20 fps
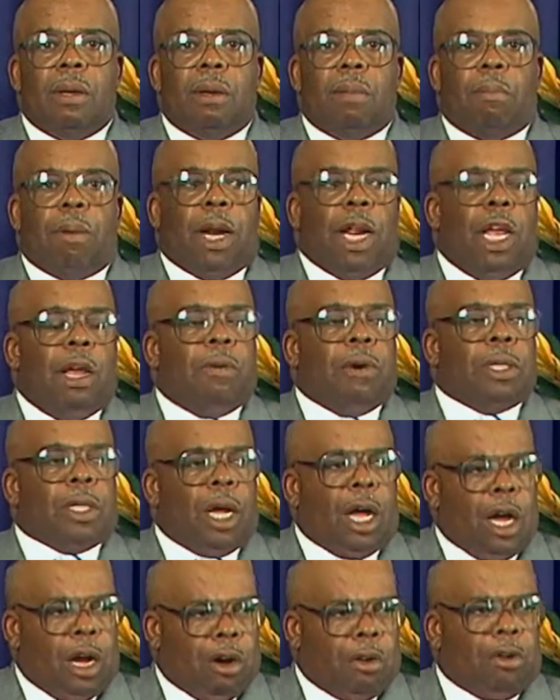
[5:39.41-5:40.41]
But he was
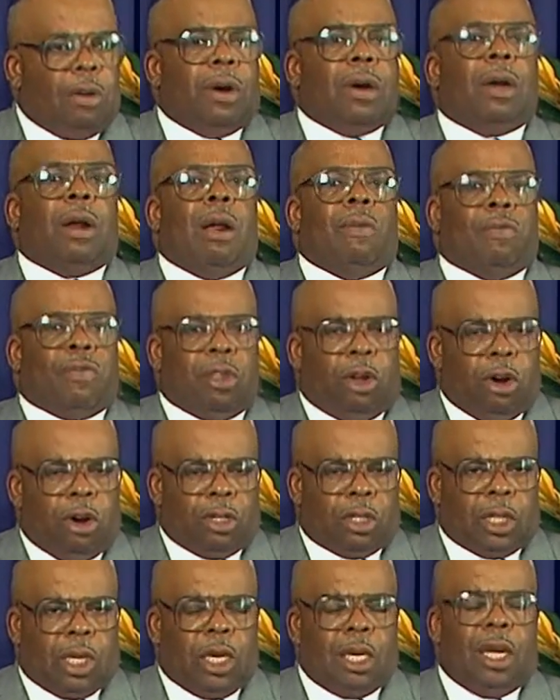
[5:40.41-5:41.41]
hungering and
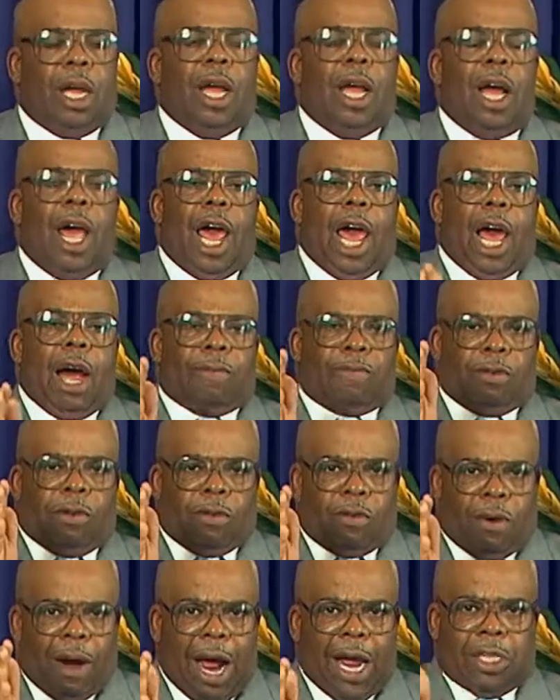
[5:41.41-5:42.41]
thirsting after
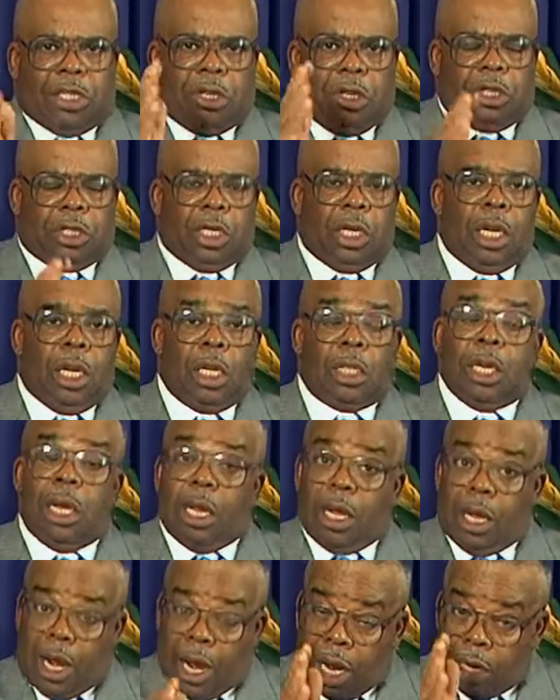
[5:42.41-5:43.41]
righteousness.
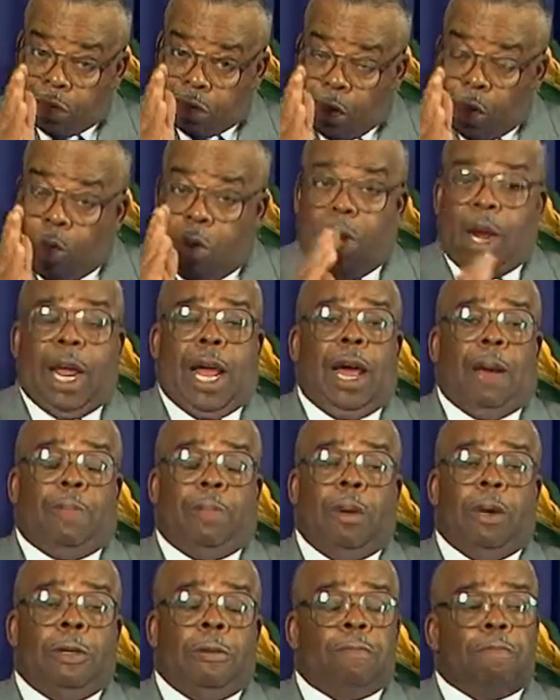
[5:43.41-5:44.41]
And so what
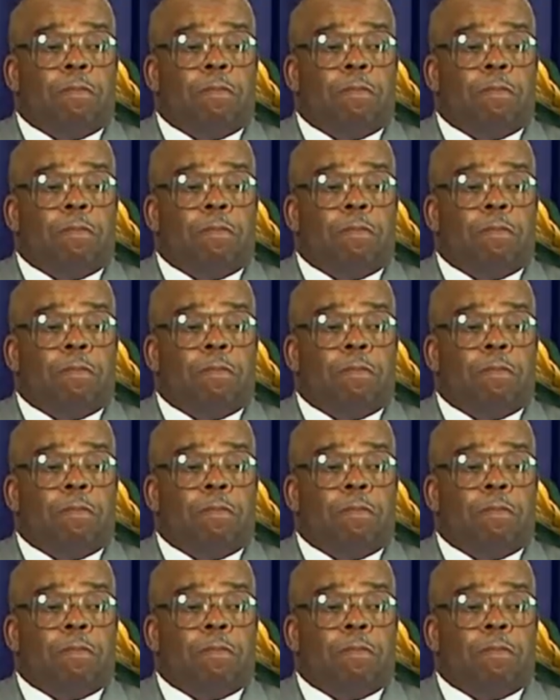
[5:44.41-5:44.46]
happened?